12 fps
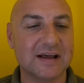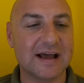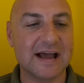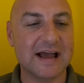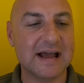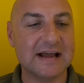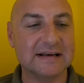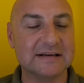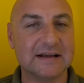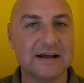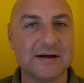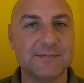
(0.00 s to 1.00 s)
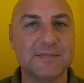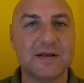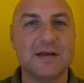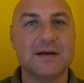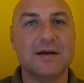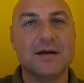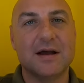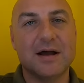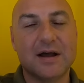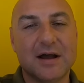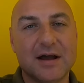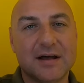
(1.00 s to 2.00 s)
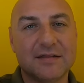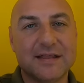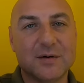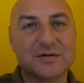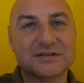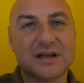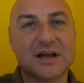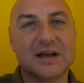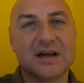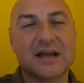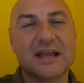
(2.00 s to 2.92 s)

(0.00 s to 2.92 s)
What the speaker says: and there was an